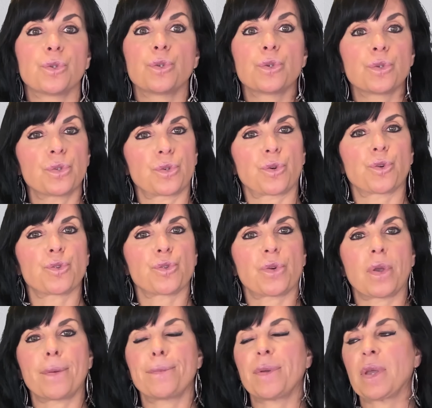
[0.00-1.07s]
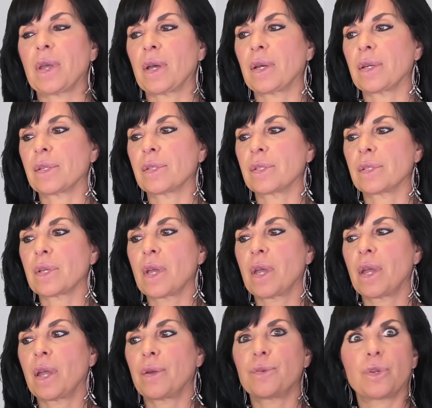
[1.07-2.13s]
do surgery because
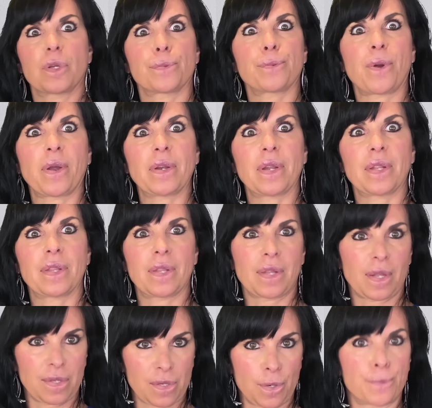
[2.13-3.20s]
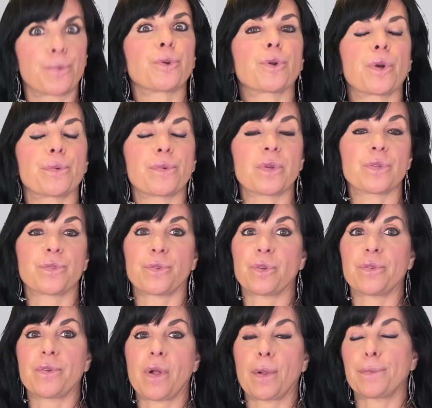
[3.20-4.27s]
if she gets pregnant, then that's going to put her at risk for
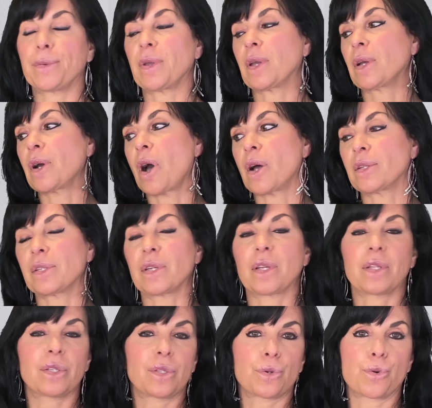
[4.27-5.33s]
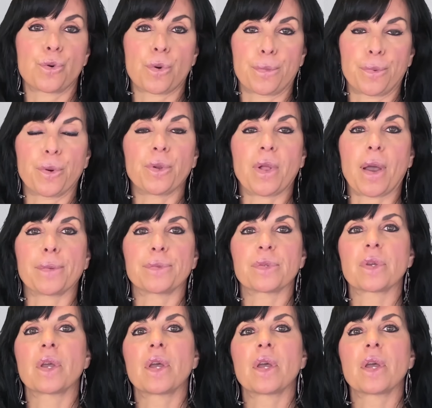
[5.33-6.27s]
developing incontinence or prolapse.